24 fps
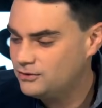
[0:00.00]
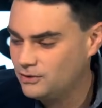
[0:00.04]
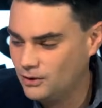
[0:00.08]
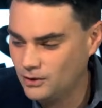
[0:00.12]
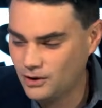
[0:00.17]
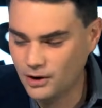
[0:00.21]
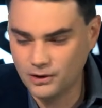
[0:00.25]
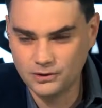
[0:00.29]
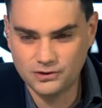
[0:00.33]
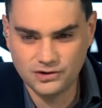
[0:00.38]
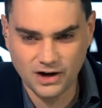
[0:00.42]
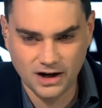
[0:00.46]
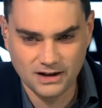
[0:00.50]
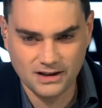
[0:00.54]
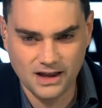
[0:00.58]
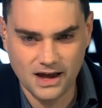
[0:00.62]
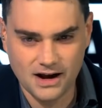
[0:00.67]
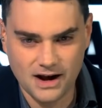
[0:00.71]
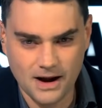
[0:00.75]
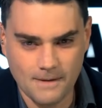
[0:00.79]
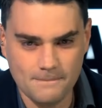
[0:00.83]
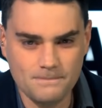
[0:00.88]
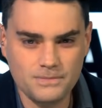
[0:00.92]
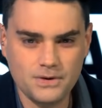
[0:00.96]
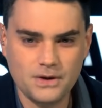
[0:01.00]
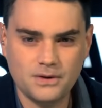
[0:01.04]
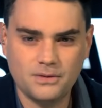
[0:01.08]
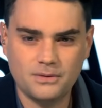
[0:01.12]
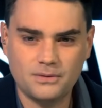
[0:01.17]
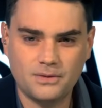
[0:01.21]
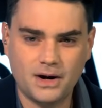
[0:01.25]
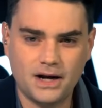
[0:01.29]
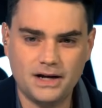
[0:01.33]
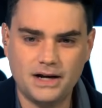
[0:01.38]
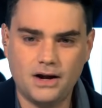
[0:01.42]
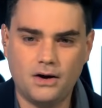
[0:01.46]
So go check that out
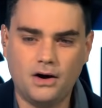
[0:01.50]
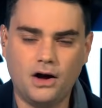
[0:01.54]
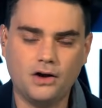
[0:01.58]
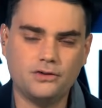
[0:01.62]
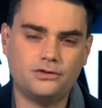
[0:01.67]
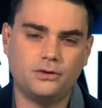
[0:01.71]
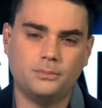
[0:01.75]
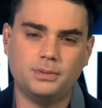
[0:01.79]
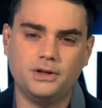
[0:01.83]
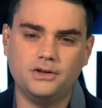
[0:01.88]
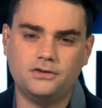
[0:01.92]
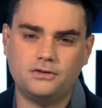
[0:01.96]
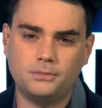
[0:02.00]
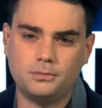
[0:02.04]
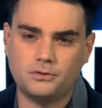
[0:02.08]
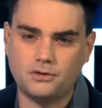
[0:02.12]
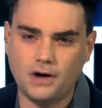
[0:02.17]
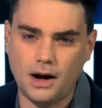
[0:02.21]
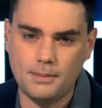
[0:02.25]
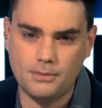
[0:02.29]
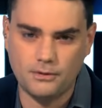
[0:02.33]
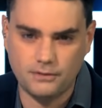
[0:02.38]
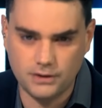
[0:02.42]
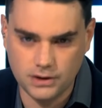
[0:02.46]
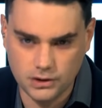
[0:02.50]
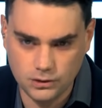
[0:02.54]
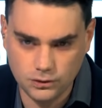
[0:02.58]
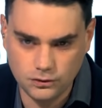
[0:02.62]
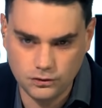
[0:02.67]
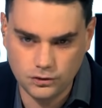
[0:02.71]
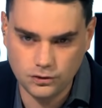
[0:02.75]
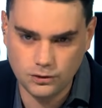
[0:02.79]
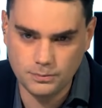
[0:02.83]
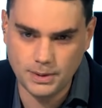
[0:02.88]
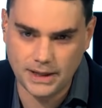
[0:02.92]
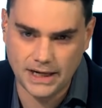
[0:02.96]
right now. Also, please subscribe over
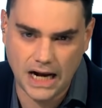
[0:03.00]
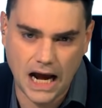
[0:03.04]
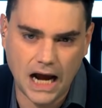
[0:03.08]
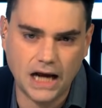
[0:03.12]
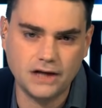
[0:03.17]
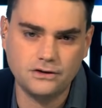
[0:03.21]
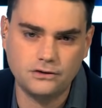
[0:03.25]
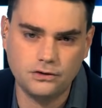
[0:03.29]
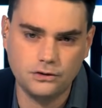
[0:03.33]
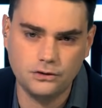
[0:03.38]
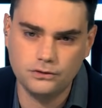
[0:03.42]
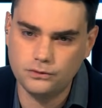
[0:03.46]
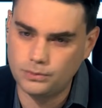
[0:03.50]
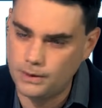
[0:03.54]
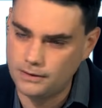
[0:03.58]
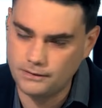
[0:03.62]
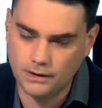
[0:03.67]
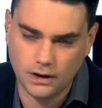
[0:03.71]
YouTube and iTunes.